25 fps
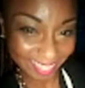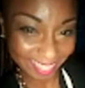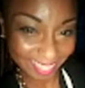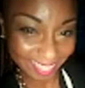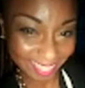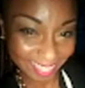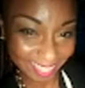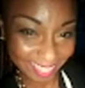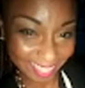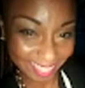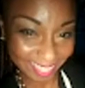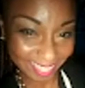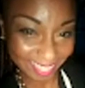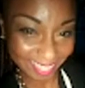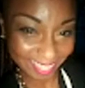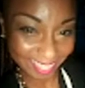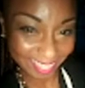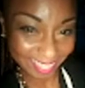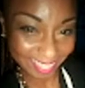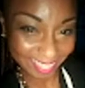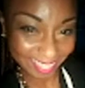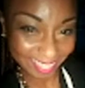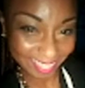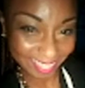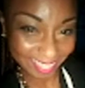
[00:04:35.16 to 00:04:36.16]

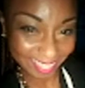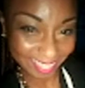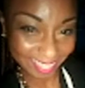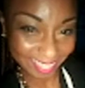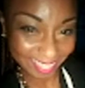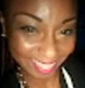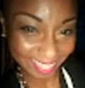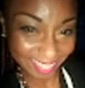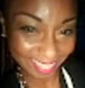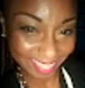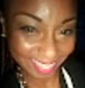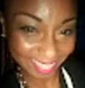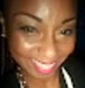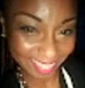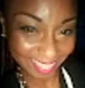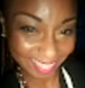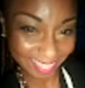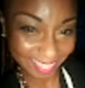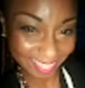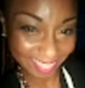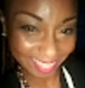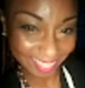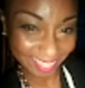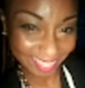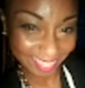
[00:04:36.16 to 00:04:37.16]

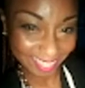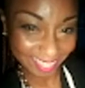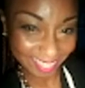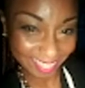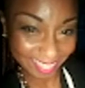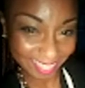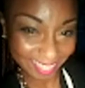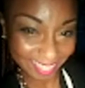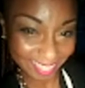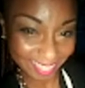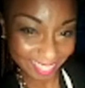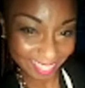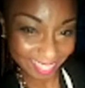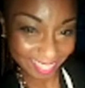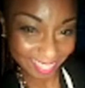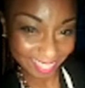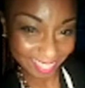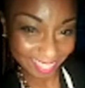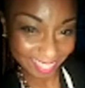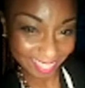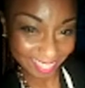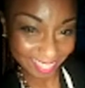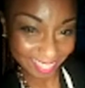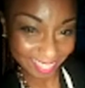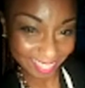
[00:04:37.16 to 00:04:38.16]

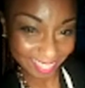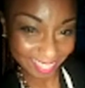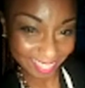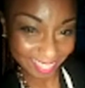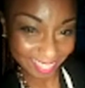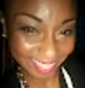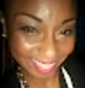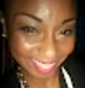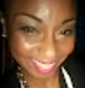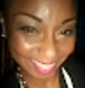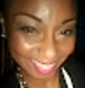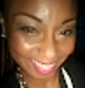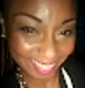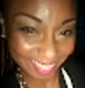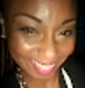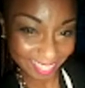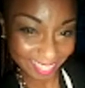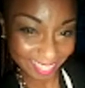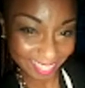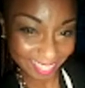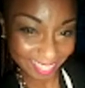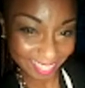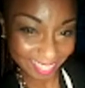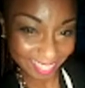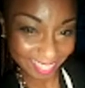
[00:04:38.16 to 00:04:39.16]

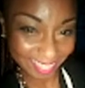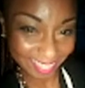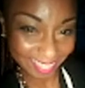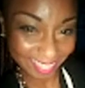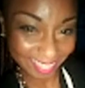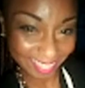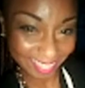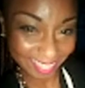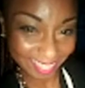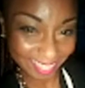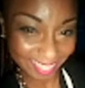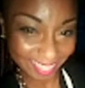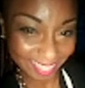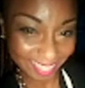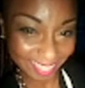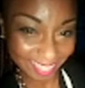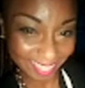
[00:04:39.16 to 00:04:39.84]
(silent)